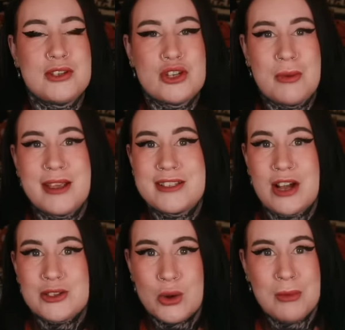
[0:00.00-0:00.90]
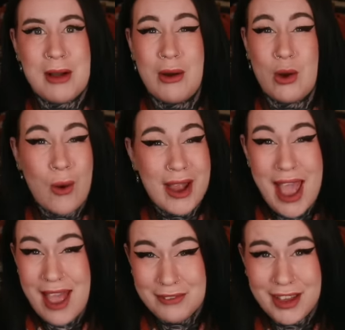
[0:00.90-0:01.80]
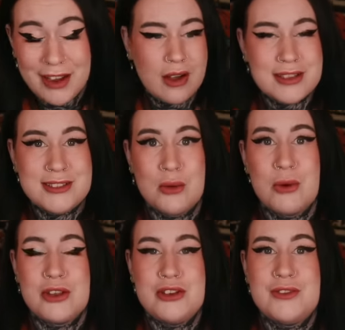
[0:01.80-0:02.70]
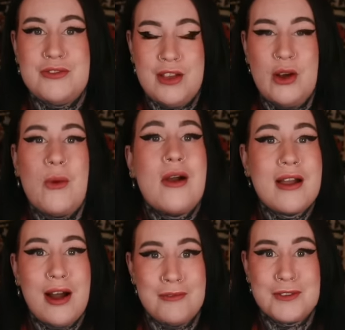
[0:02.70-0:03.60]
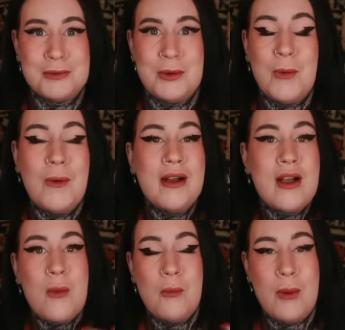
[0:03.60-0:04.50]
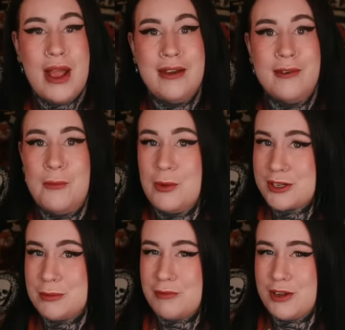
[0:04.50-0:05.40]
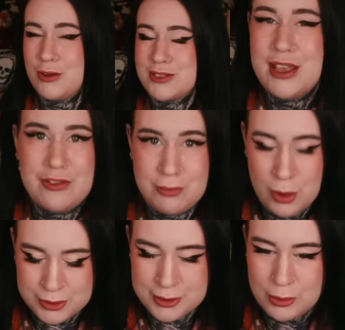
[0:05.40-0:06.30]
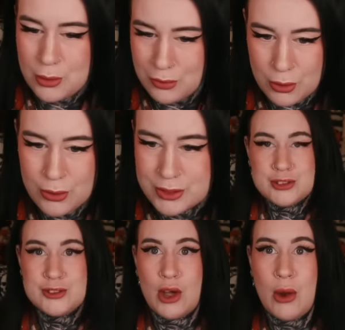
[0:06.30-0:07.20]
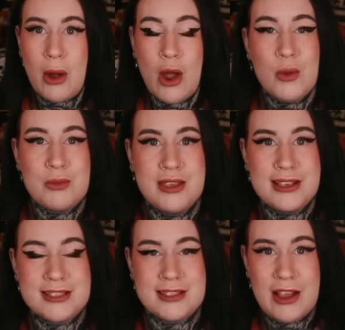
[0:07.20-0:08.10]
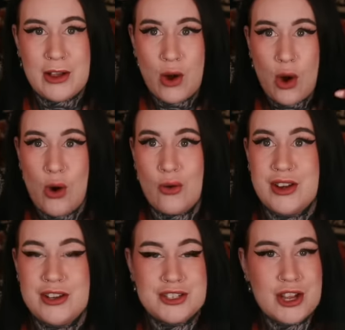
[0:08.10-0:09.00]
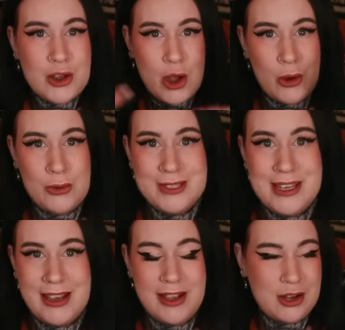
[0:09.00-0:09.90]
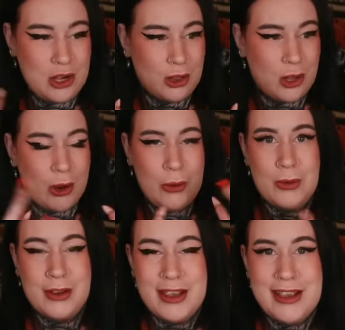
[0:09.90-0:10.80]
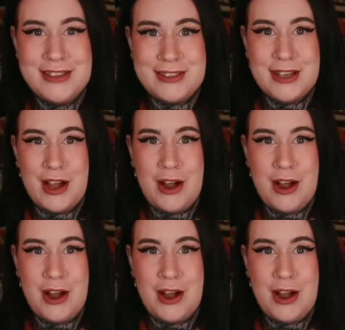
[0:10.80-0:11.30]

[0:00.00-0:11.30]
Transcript: the topics I talk about are quite heavy. I still want you to feel comfortable when watching my videos, if possible, of course. So I hope this like orange cozy glow is